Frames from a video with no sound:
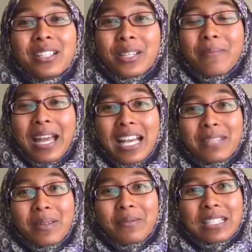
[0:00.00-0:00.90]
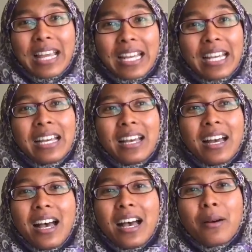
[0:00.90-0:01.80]
so my husband was like,
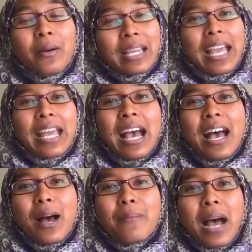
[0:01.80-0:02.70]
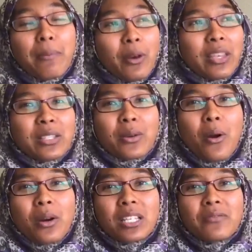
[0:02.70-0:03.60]
okay, I bought this
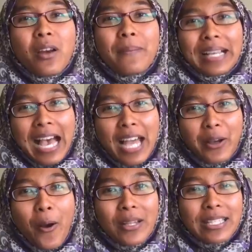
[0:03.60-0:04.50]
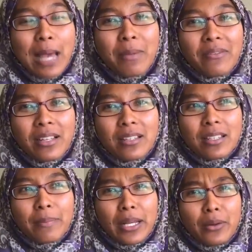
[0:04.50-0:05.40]
course from a guy called Sam Evans.
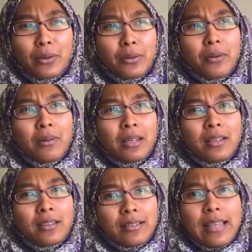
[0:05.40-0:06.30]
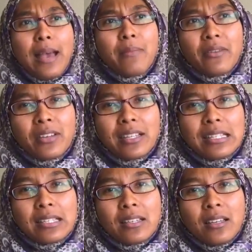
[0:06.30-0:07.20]
I'm like, who? Sam
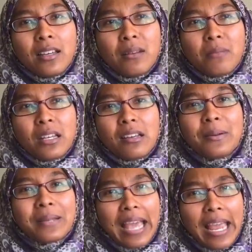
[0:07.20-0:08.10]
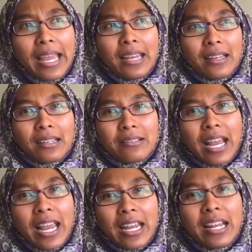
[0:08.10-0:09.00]
Evans. I'm like, okay,
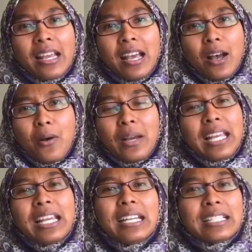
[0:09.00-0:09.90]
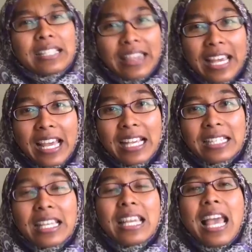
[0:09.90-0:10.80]
great. Oh, he does
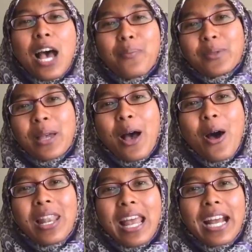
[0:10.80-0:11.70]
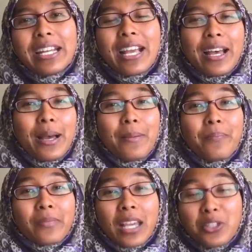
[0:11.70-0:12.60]
this, he helps online
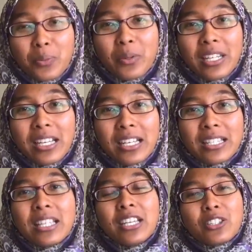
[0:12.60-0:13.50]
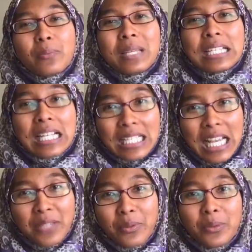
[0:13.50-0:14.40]
entrepreneurs to be
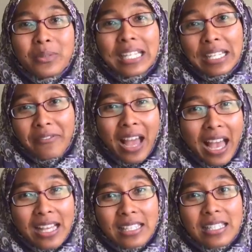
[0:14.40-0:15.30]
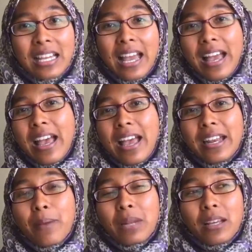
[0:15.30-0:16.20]
successful really fast.
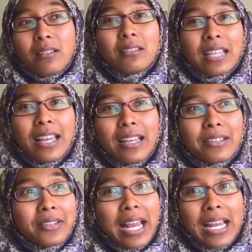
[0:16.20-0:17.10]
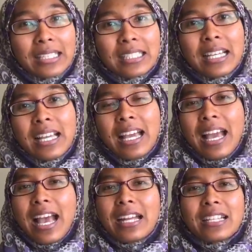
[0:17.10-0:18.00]
And I'm like, okay, great.
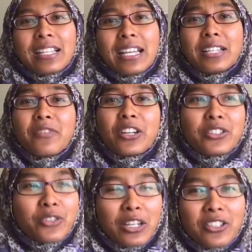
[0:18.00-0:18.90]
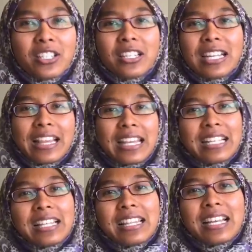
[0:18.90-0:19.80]
And he's very structured and
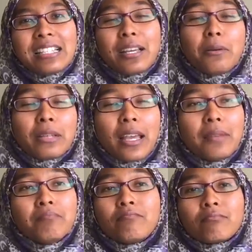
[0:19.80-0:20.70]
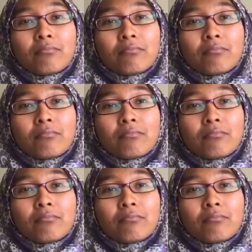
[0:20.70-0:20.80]
this, okay.